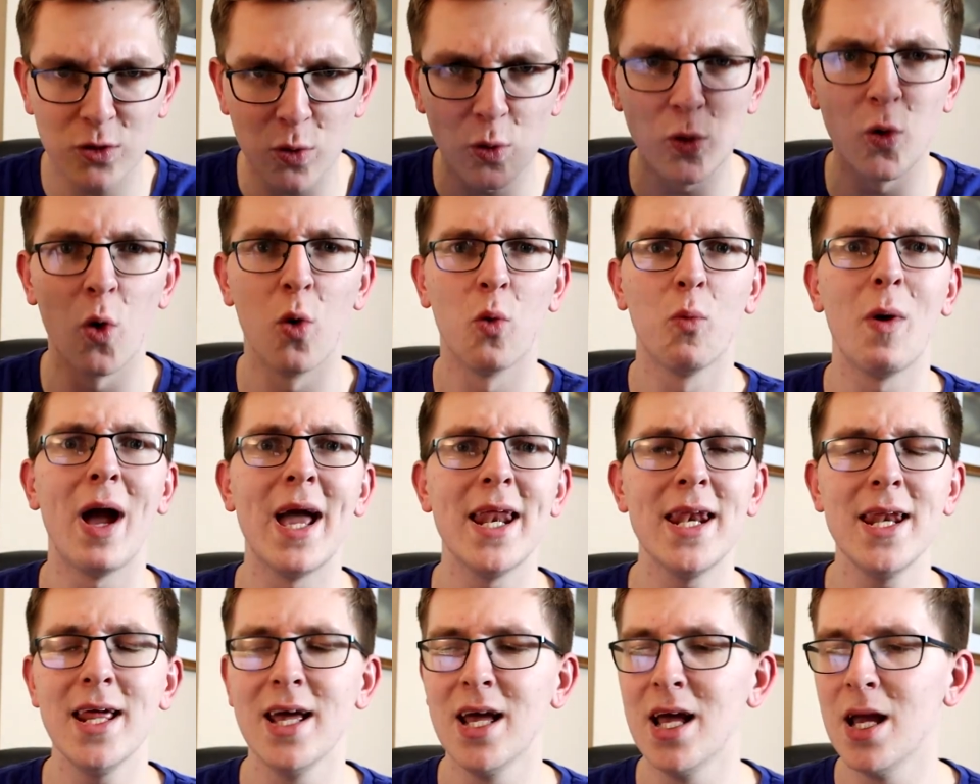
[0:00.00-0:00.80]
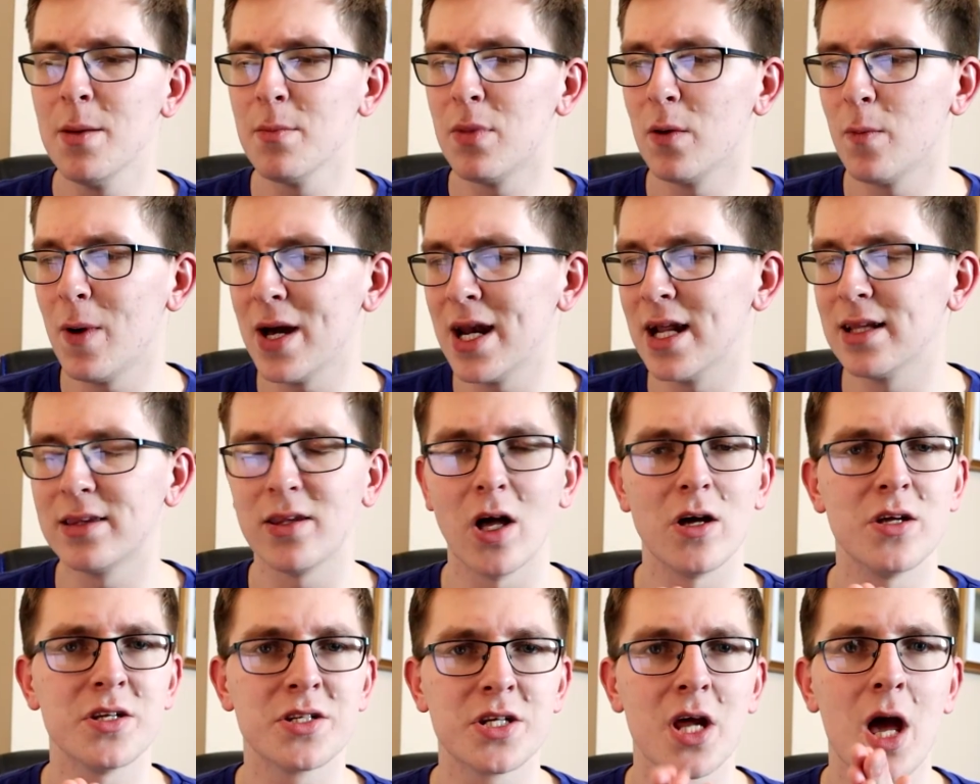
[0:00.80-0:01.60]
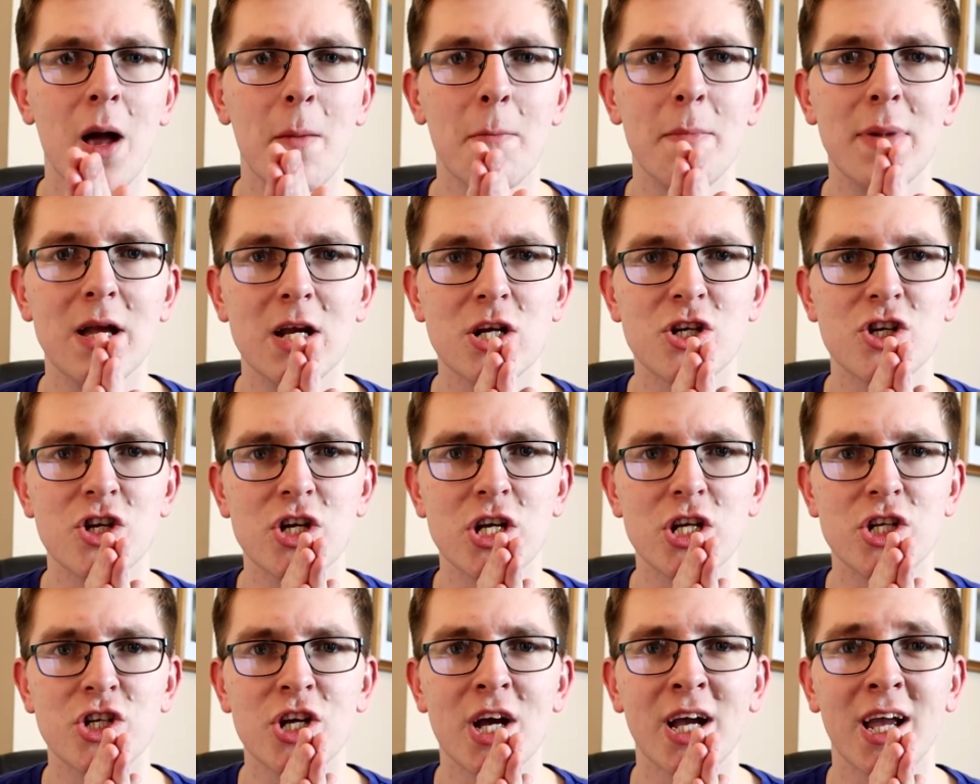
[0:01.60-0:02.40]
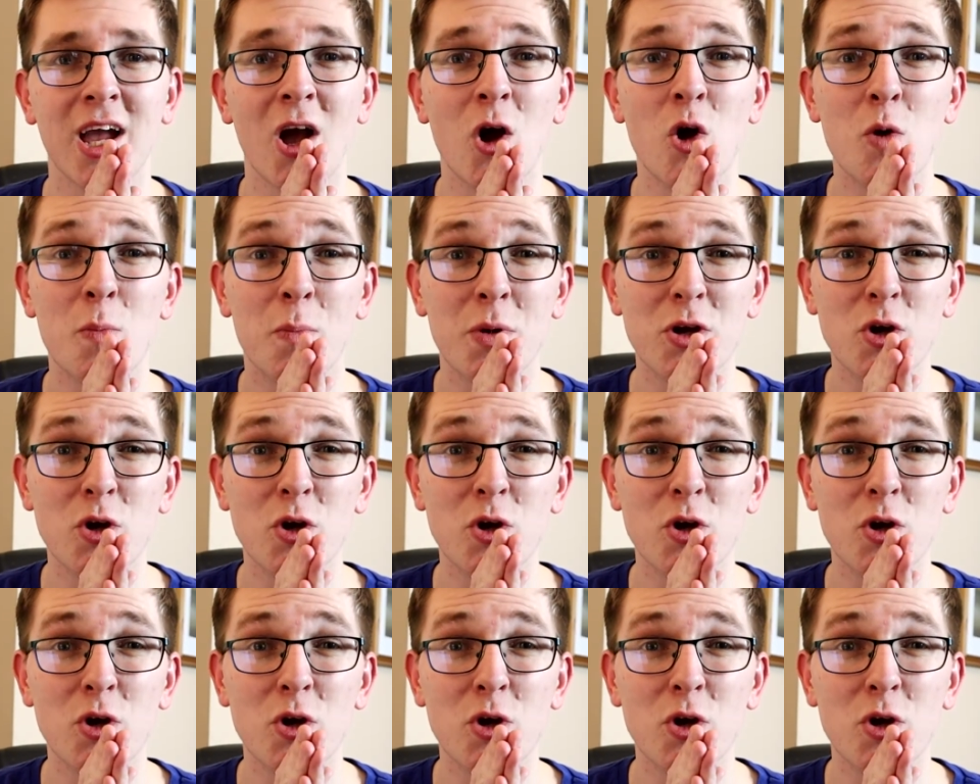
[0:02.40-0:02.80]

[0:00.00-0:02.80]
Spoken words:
I don't know when, but when it does, make sure you check it out.